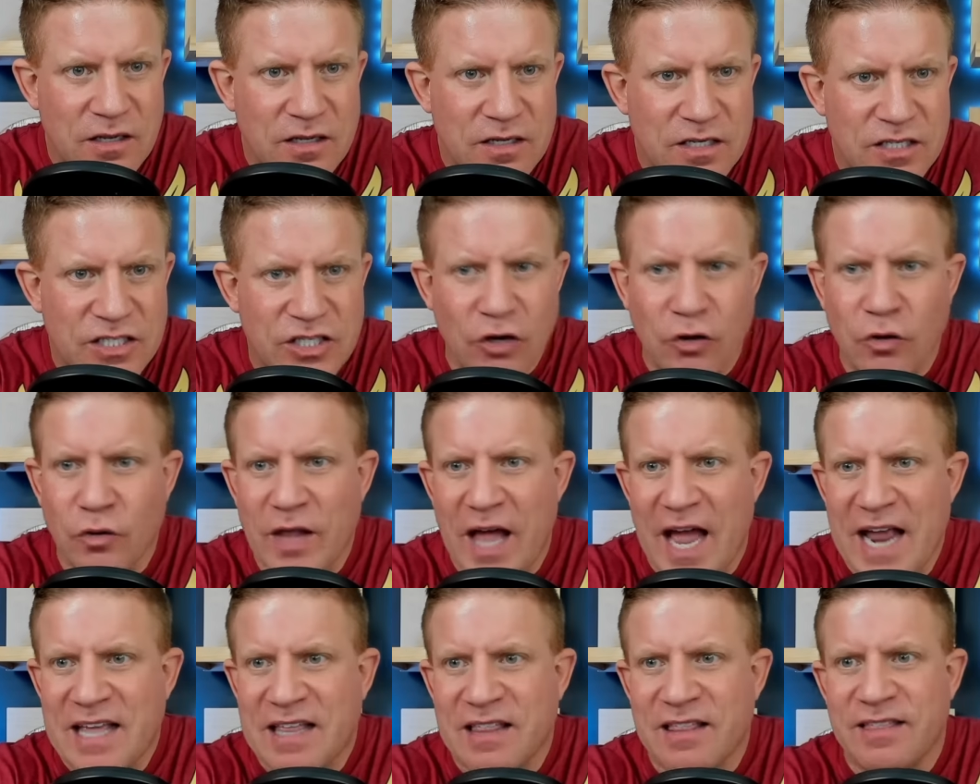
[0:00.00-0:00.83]
so
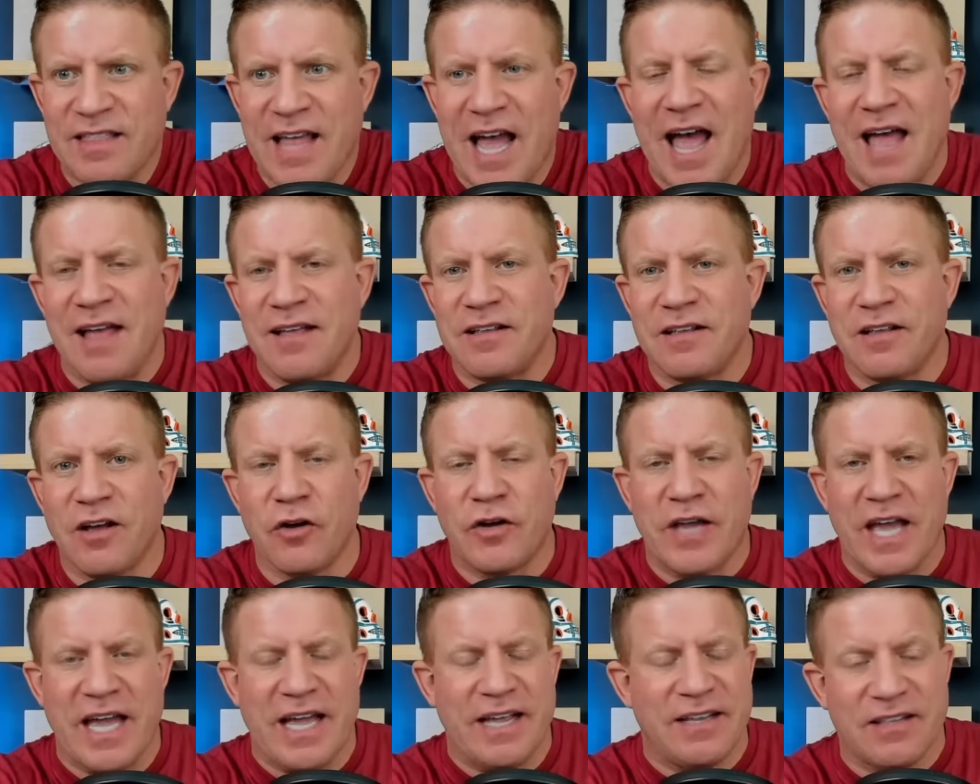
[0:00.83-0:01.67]
like that
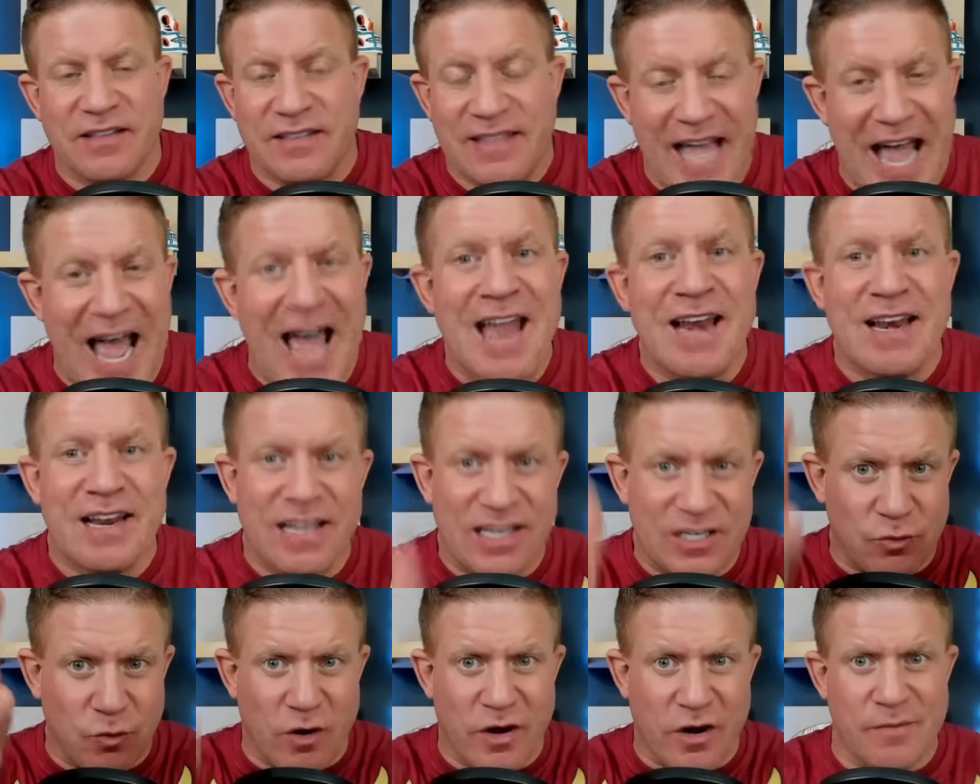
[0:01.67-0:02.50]
okay, that
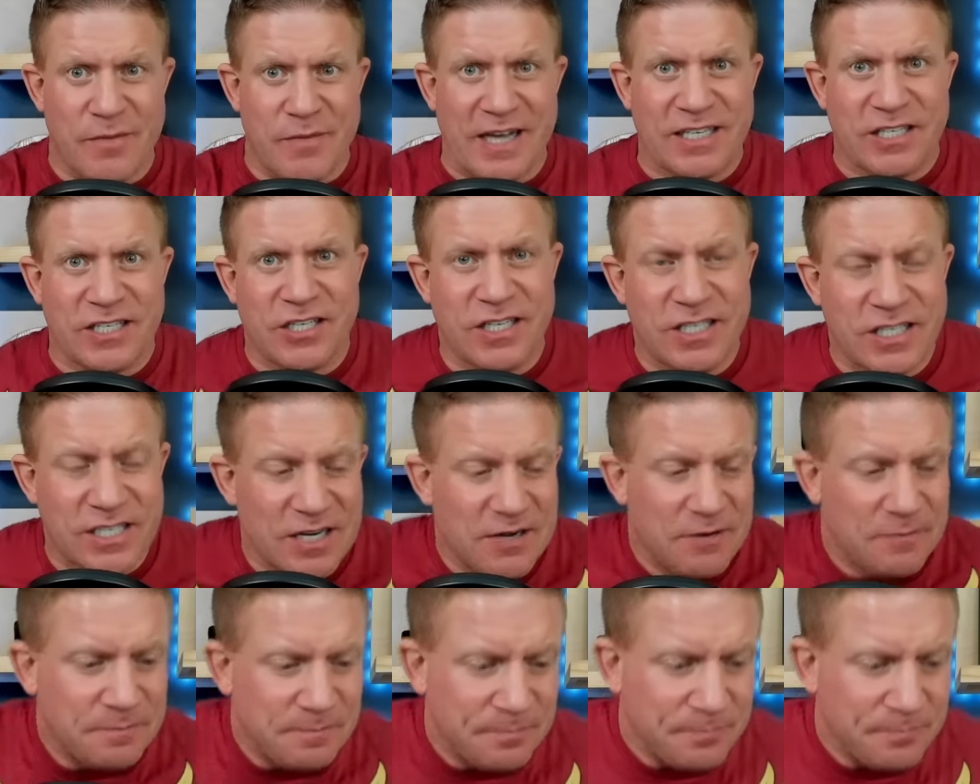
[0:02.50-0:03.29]
is one of the messages.